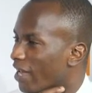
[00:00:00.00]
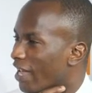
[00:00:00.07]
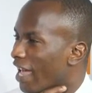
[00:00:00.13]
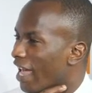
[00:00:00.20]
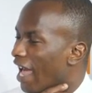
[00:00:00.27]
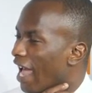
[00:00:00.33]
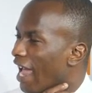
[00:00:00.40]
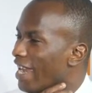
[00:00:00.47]

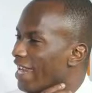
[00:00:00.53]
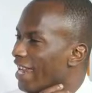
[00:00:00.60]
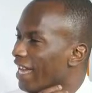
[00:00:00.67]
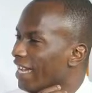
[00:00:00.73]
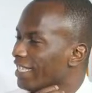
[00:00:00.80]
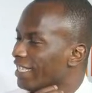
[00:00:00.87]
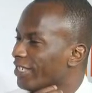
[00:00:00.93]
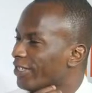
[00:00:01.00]
And
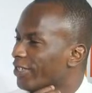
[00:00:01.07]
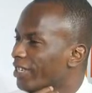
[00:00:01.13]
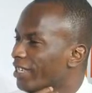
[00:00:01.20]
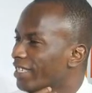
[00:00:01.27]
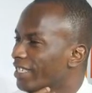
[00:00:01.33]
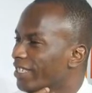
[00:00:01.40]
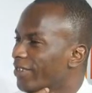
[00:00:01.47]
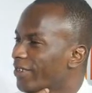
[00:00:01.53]
as a
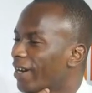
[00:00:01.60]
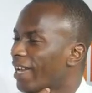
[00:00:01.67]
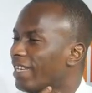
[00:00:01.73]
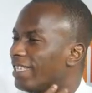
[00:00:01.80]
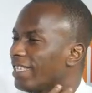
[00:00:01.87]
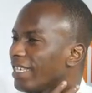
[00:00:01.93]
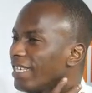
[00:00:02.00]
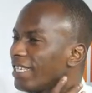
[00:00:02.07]
result, I
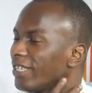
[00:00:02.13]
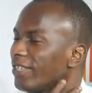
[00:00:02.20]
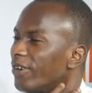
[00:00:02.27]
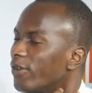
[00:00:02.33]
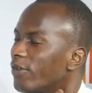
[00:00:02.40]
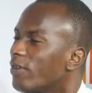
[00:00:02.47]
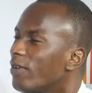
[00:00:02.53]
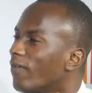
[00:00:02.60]
think,
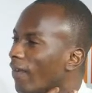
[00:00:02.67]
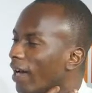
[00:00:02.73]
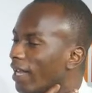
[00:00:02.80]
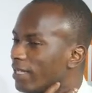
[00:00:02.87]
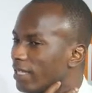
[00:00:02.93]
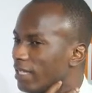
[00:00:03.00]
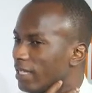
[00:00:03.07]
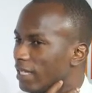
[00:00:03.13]

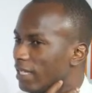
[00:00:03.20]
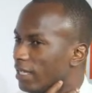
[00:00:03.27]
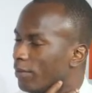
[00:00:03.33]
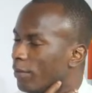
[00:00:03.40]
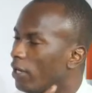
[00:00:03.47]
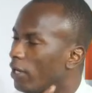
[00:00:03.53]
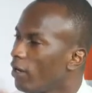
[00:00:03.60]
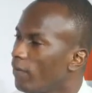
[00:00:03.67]
university,
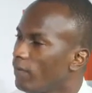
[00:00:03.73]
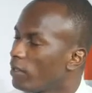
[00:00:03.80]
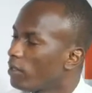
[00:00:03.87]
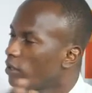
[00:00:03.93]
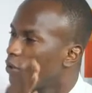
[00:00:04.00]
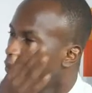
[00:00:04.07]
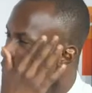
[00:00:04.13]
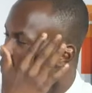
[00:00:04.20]
many of these
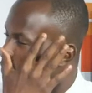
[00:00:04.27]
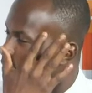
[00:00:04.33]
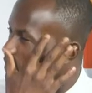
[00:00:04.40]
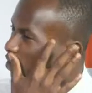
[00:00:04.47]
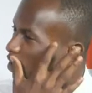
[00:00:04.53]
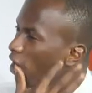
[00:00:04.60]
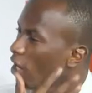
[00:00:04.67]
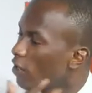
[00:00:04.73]

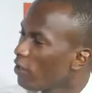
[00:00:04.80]
institutions,